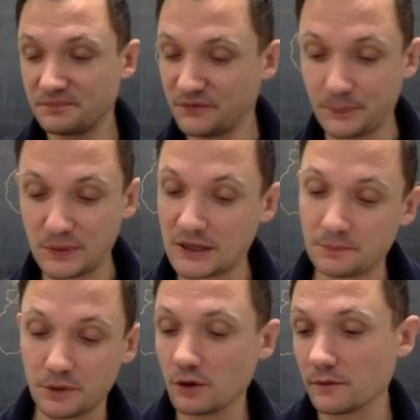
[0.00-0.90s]
bleep,
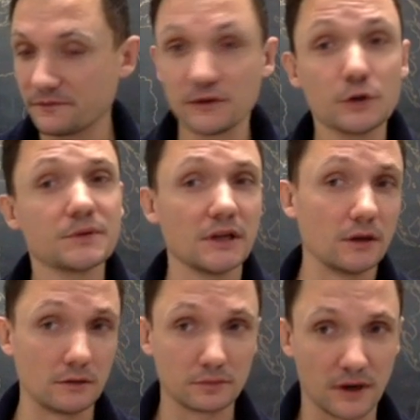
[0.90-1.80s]
blort,
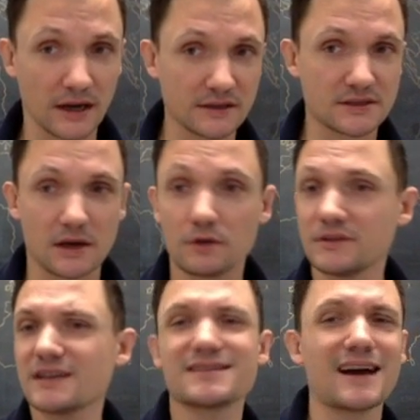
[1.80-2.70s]
floop-de-doo, right? So it
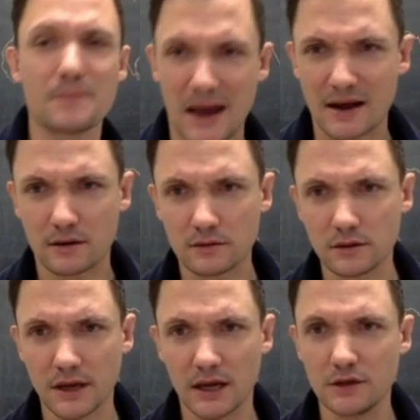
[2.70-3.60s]
does not matter,
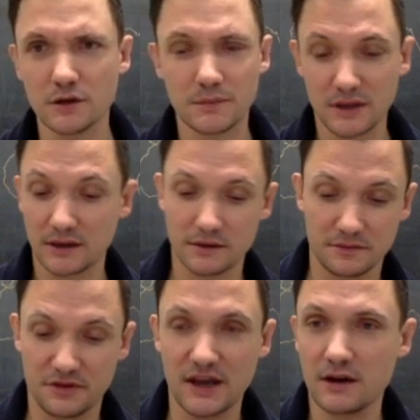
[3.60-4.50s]
okay? You can be like,
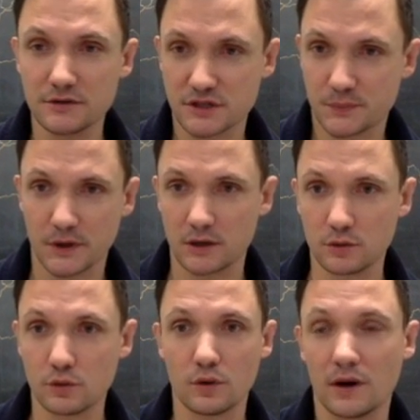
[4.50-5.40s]
Thanos is pretty
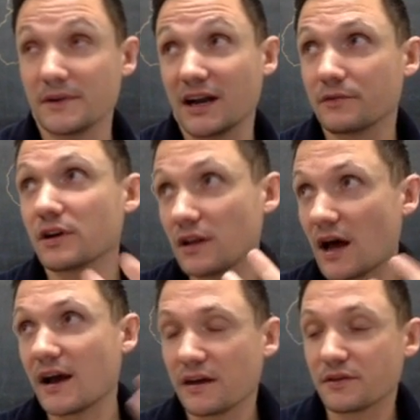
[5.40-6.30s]
cool. I'm not even going to
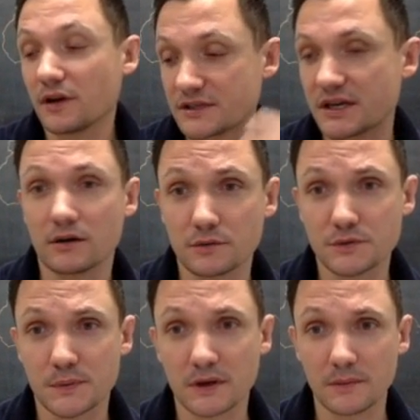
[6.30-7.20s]
lie. I thought his character was
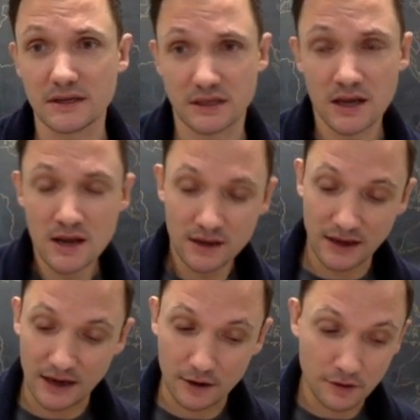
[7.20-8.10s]
pretty amazing.
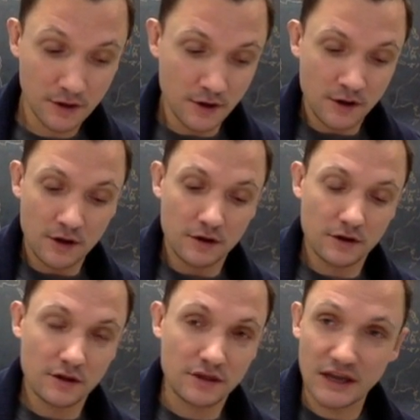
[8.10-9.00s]
Now,
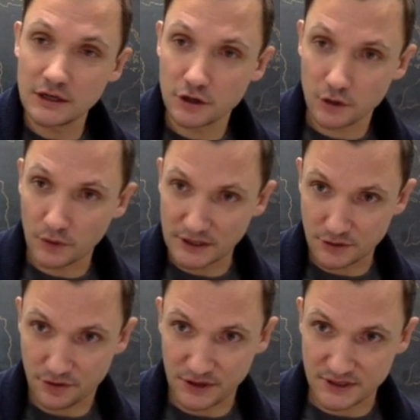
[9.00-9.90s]
then you're going to write
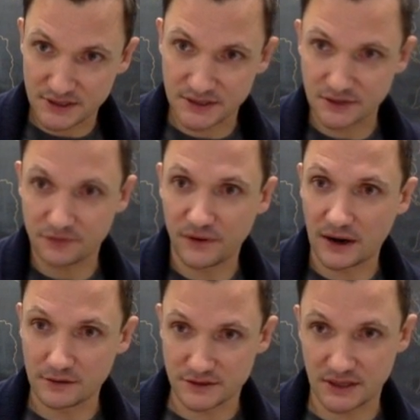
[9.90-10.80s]
your thesis as your
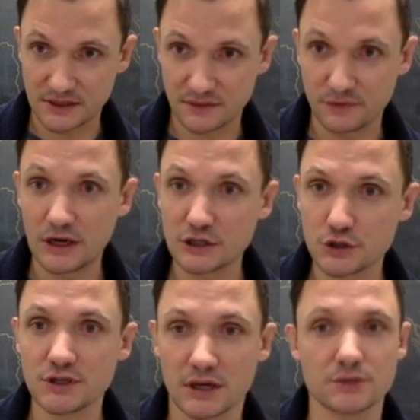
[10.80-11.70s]
final sentence of your
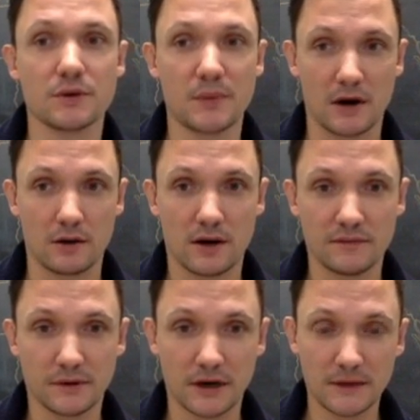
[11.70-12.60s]
introductory paragraph,
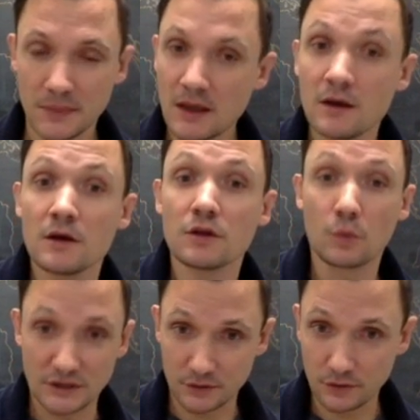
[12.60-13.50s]
all right? The
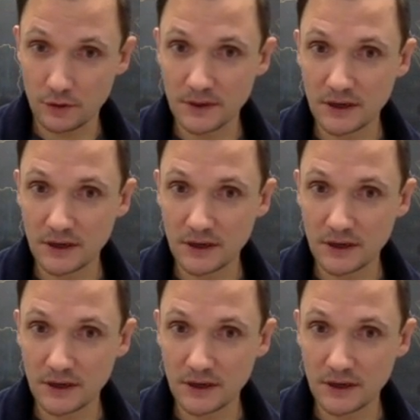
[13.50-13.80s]
Western Roman